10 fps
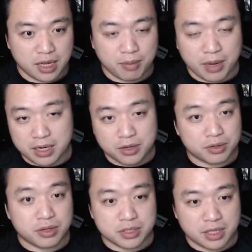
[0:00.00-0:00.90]
I didn't
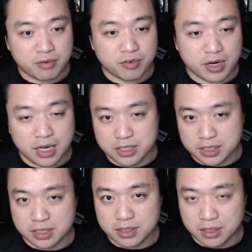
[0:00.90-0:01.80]
know there was a name for it. I
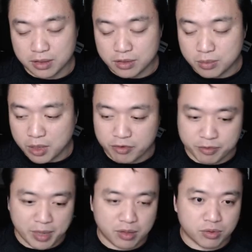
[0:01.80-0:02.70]
just learned about it
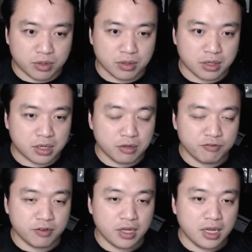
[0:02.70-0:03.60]
from Anne-Laure
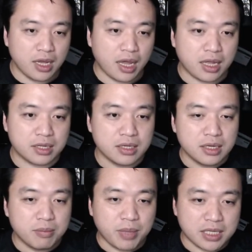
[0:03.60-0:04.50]
Leconf. And
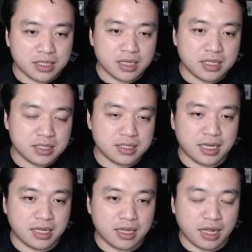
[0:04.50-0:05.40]
basically, it's this
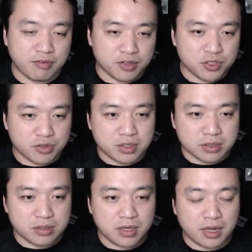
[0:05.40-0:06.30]
idea that if you
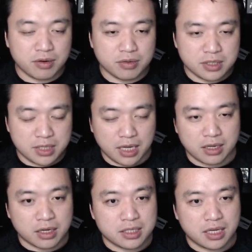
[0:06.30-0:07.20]
struggle and
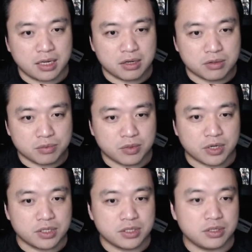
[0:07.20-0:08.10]
state content in your own
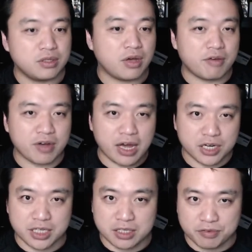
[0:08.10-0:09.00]
words, you have a
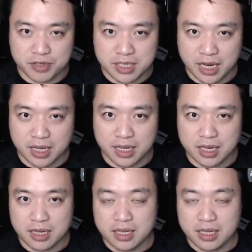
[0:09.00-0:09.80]
higher chance of retaining it.